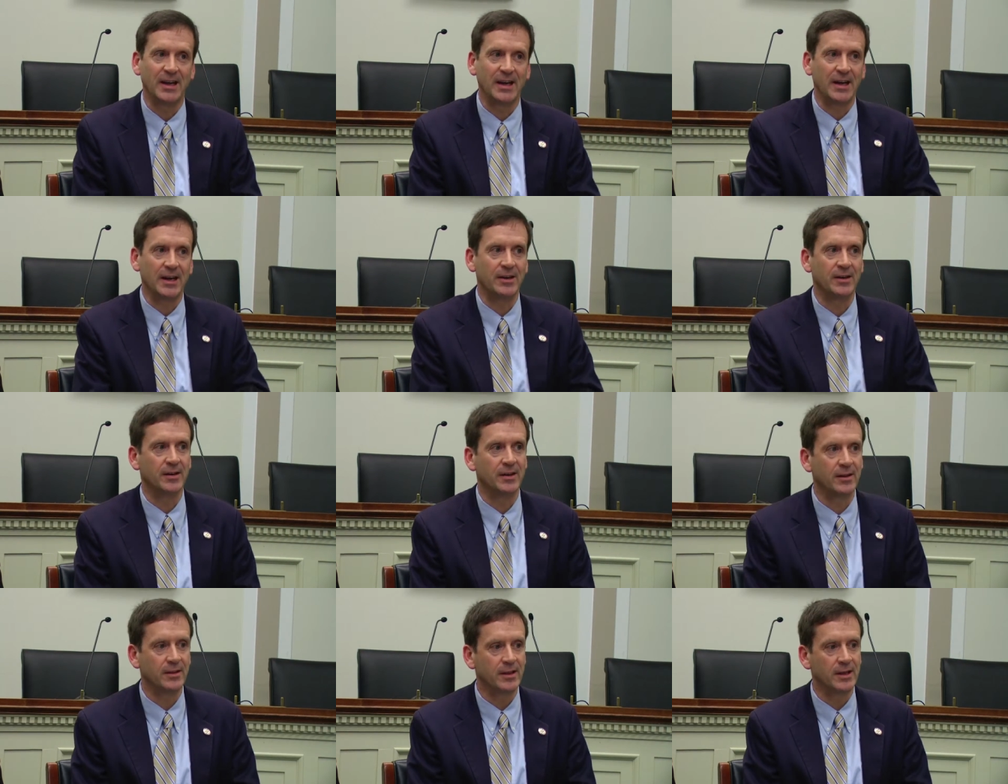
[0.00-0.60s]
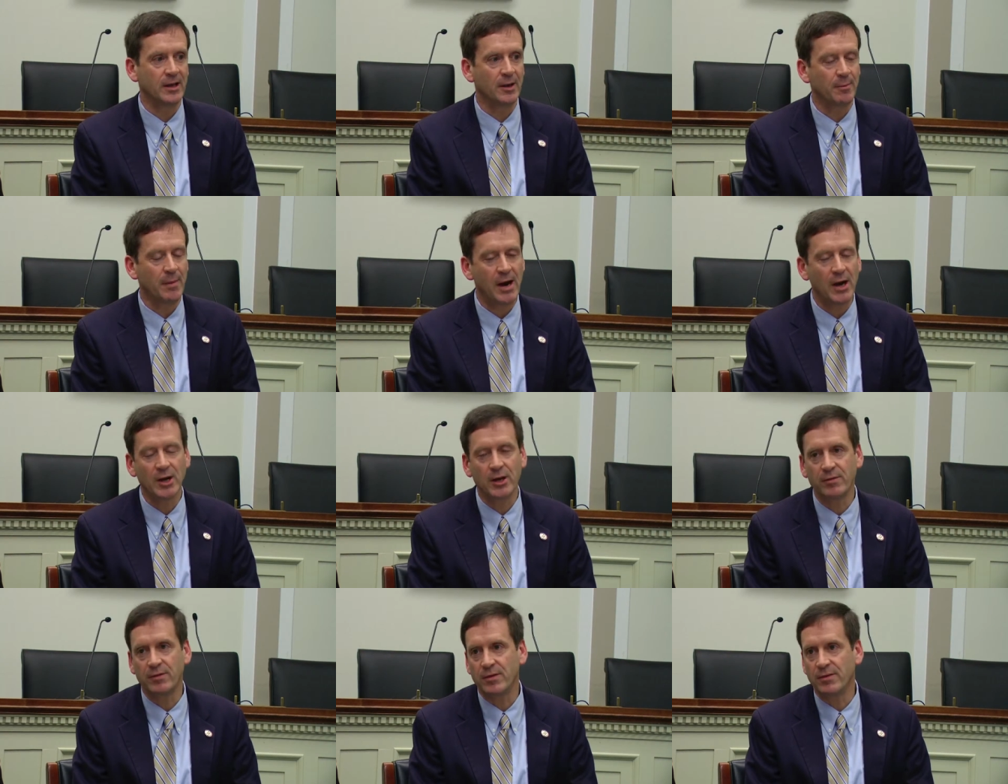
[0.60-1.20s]
and the
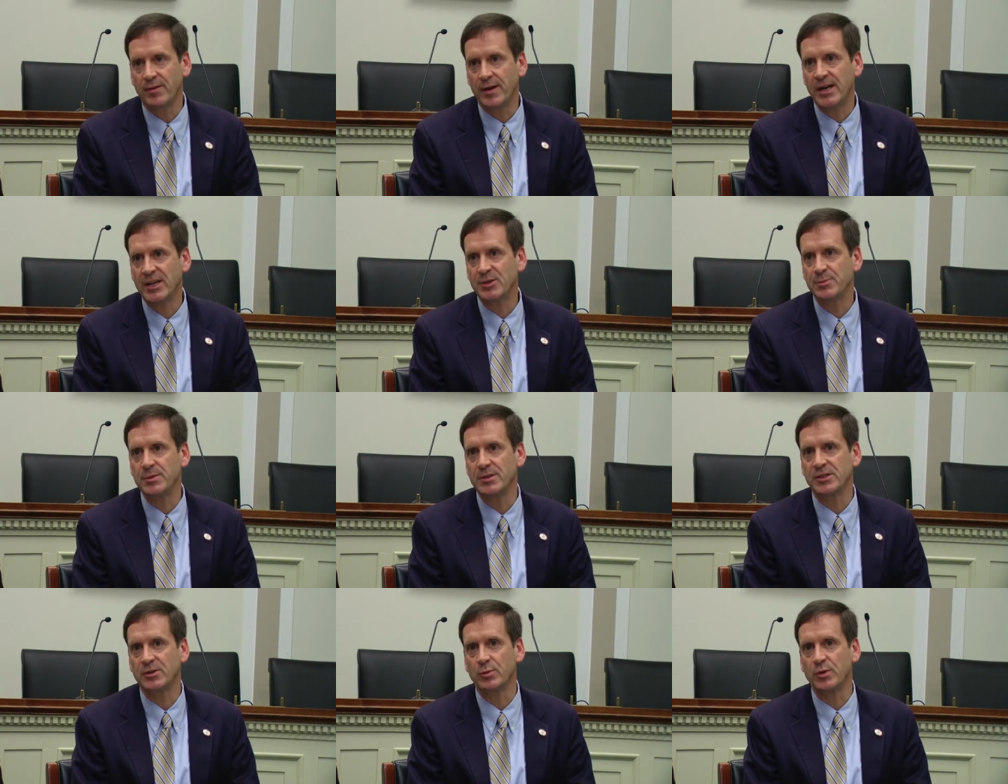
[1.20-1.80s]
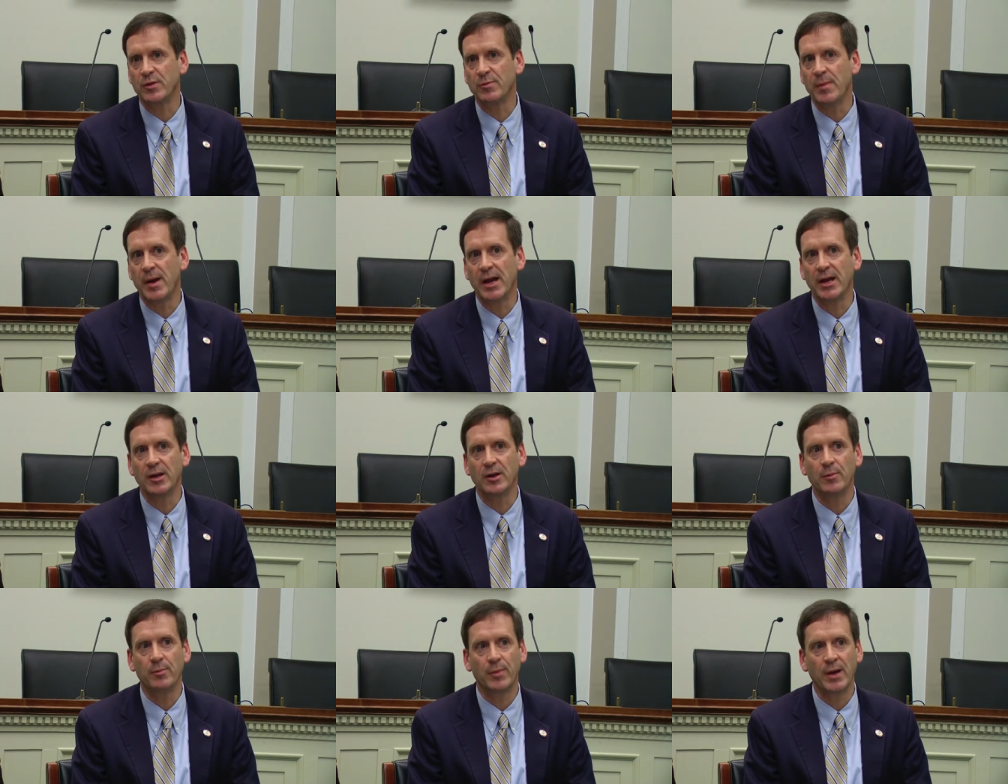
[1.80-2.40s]
amount of investments that we've
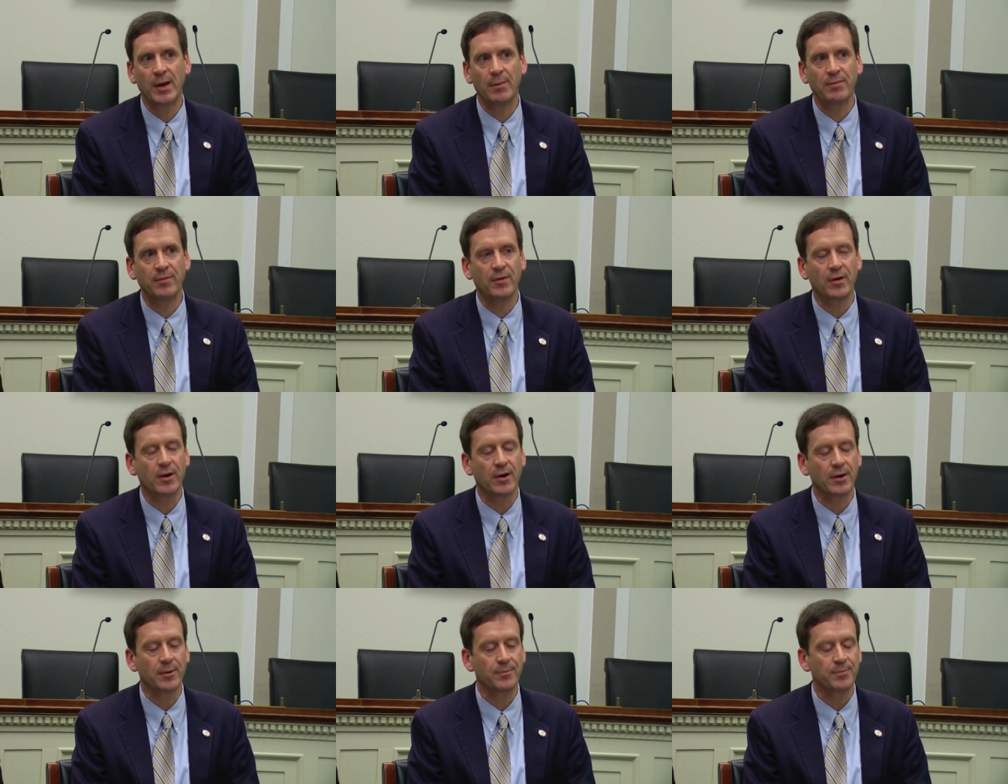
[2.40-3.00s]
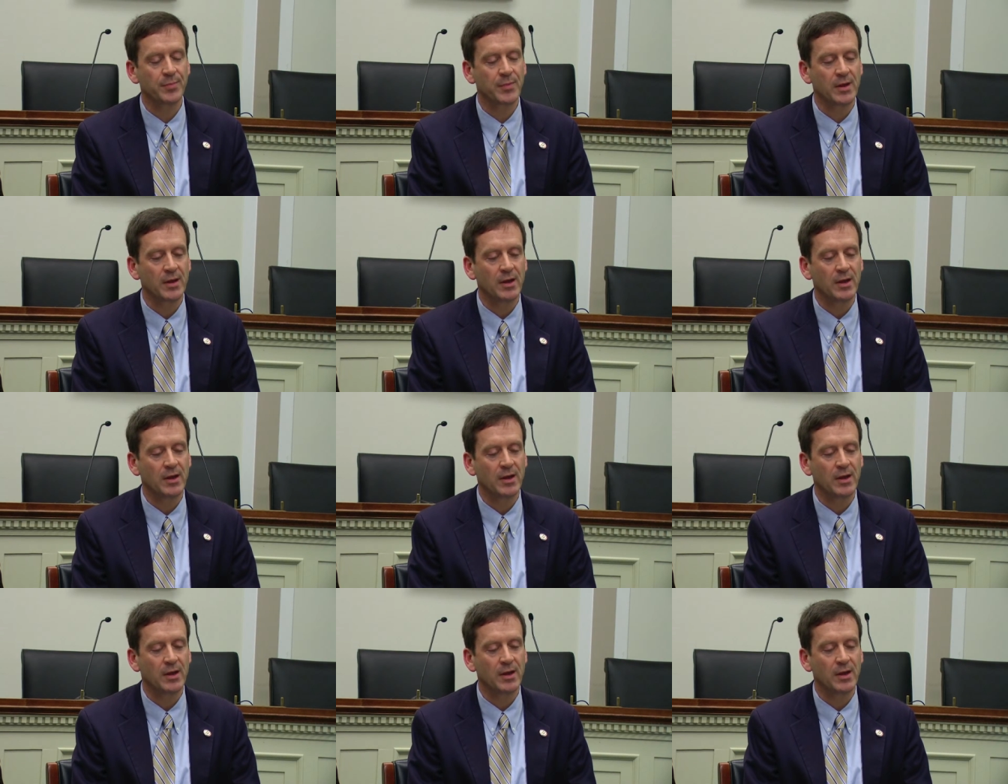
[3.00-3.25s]
made in PEPFAR